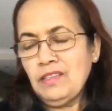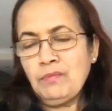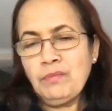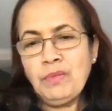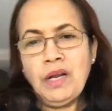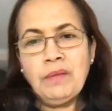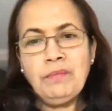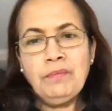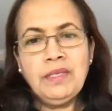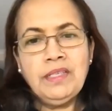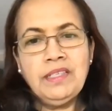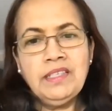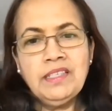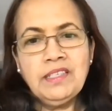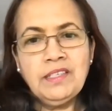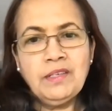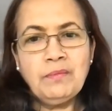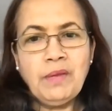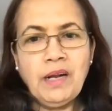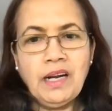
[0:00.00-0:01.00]
Prime
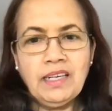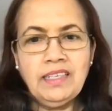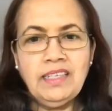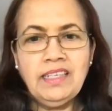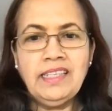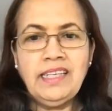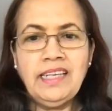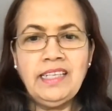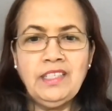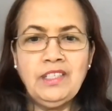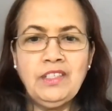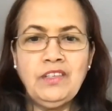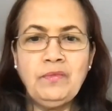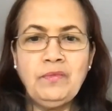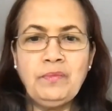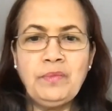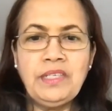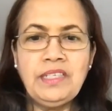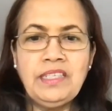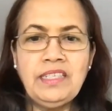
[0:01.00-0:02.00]
Minister Margaret Thatcher
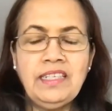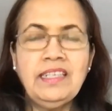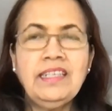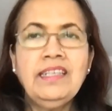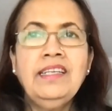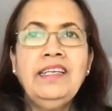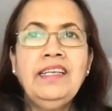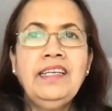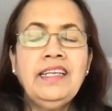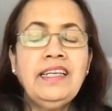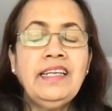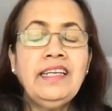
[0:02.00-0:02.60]
of Britain,